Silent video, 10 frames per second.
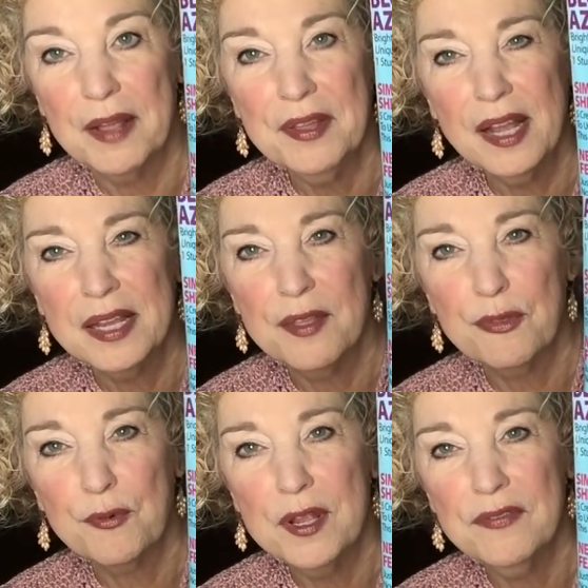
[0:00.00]
I think I get
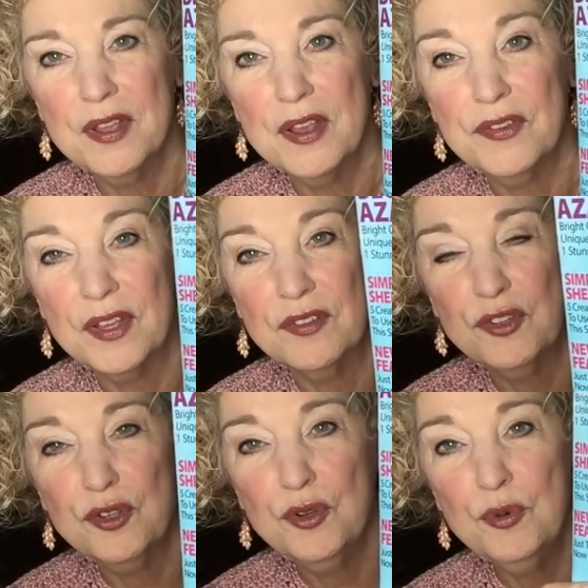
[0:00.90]
3 of these, and
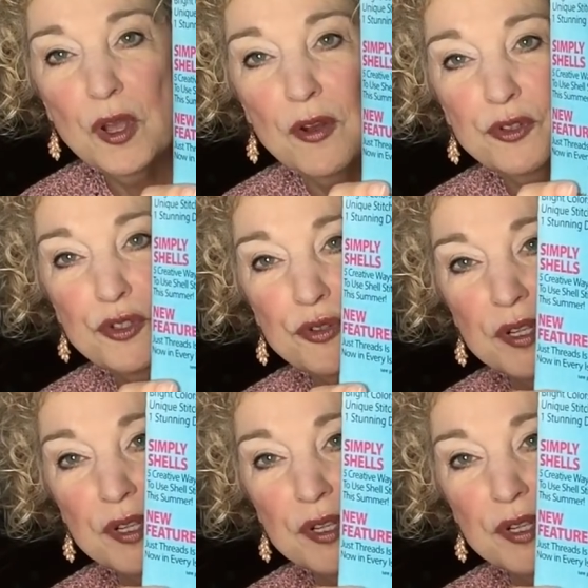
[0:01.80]
2 go to